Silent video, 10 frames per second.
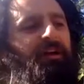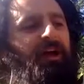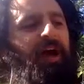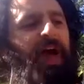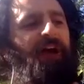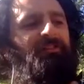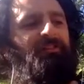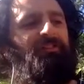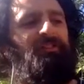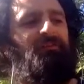actually
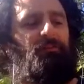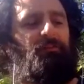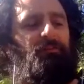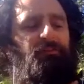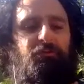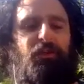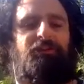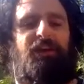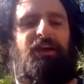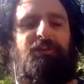live up here part
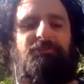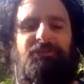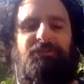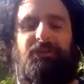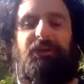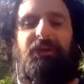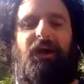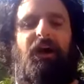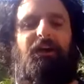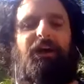time.
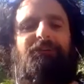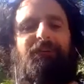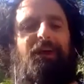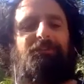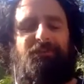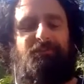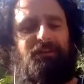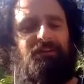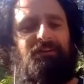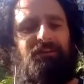I have a
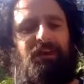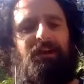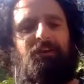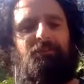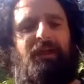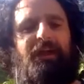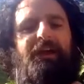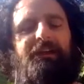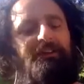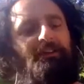house up here,
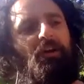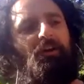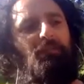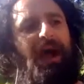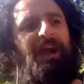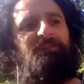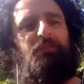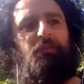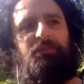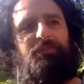and I go back and
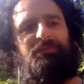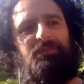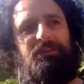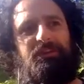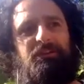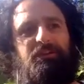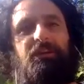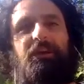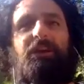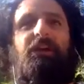forth between here
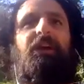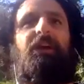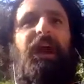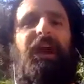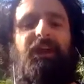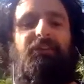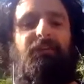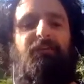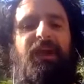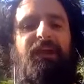and the
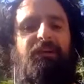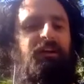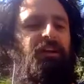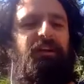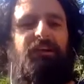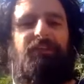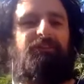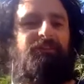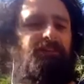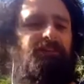Bay Area, and then
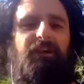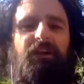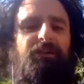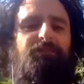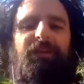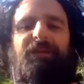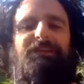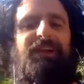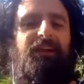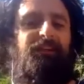just
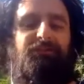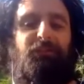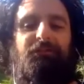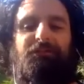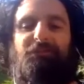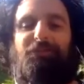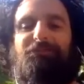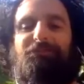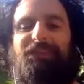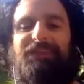gigs
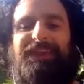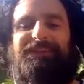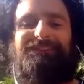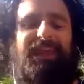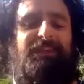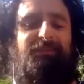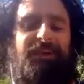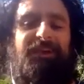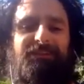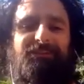wherever the gigs take
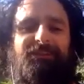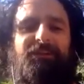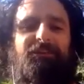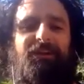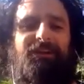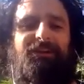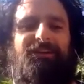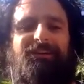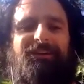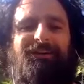me. So,
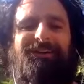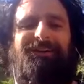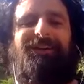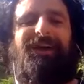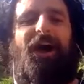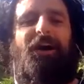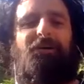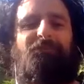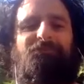um,